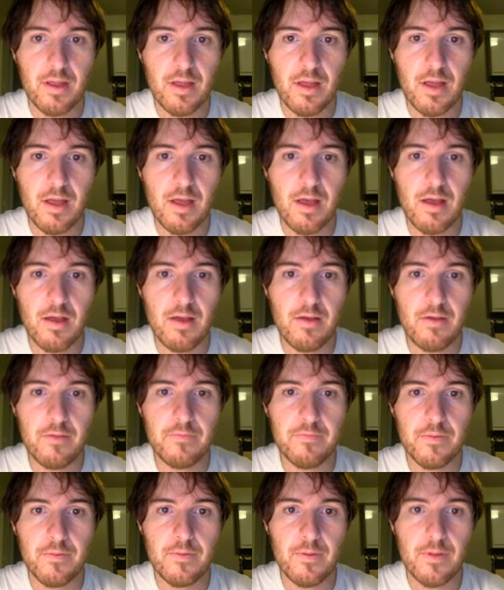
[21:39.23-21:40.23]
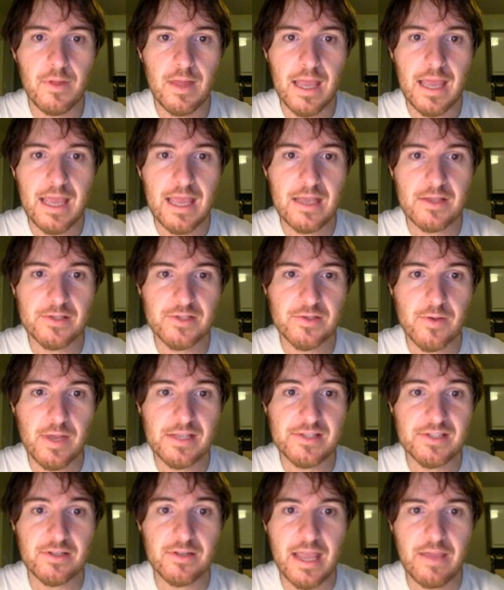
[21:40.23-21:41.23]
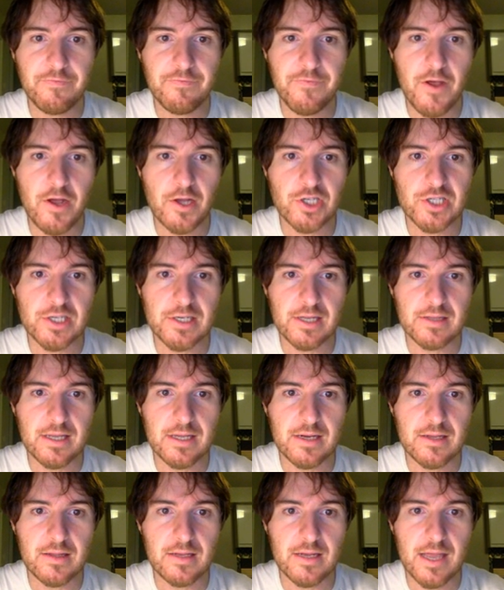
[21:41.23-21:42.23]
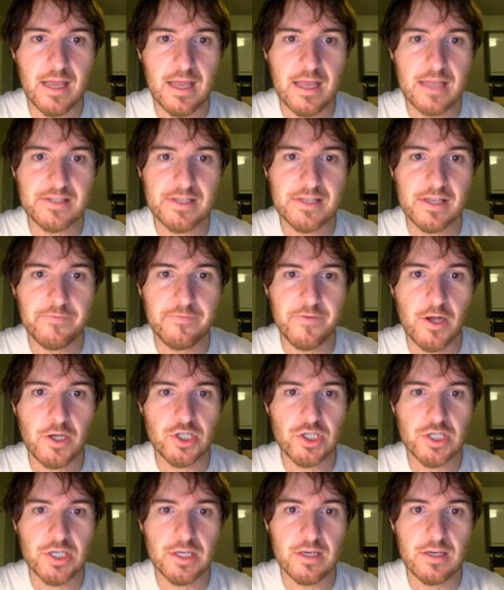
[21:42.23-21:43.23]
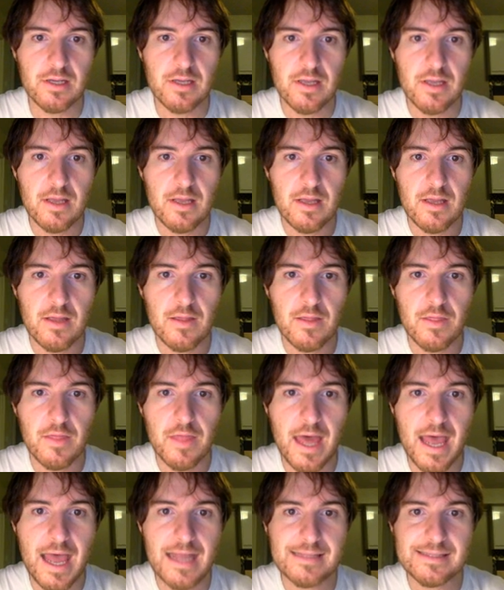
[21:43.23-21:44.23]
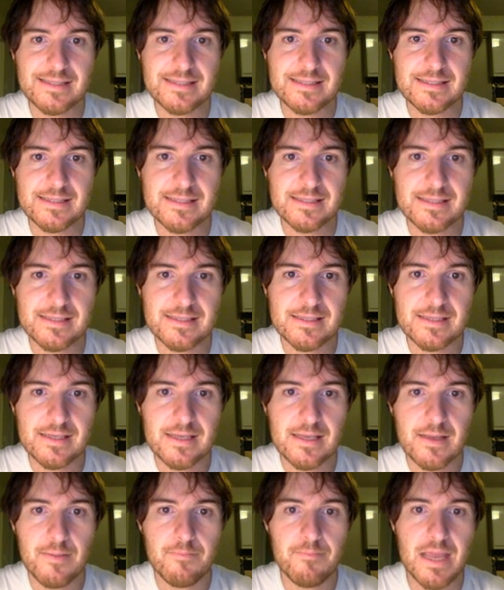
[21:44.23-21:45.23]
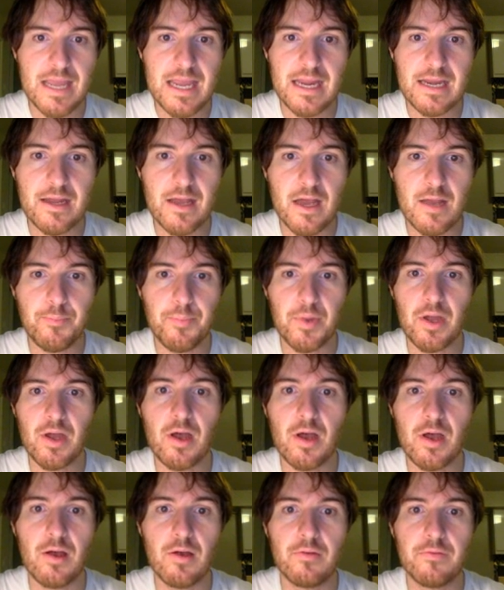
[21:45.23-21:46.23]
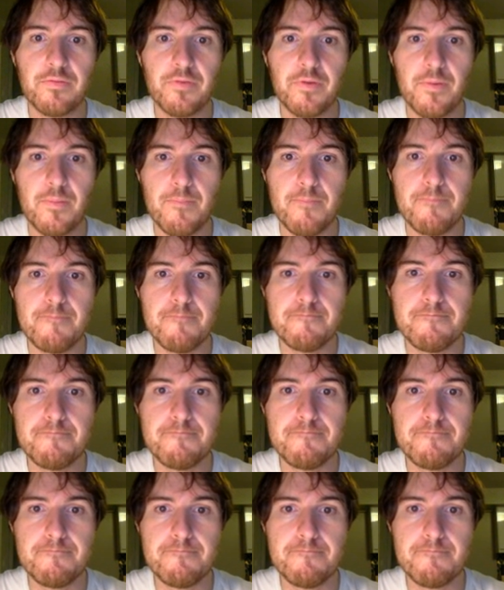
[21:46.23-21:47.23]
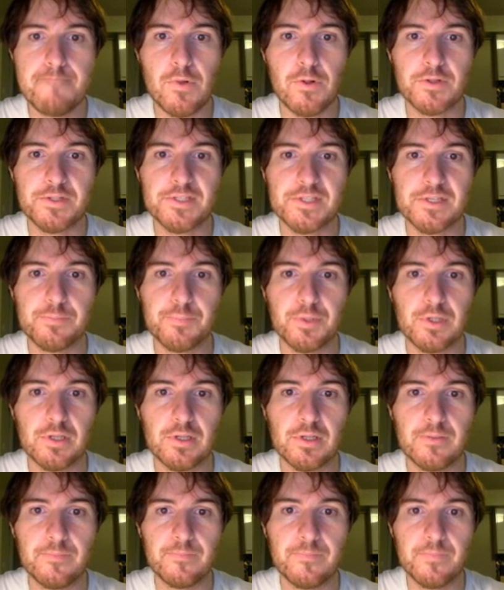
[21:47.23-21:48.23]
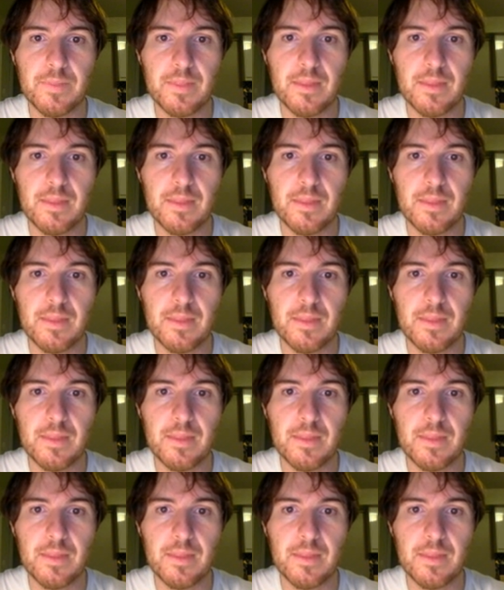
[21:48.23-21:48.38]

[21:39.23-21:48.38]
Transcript: of a, so it's still a function at the end of the day. It's a function that's made up of multiple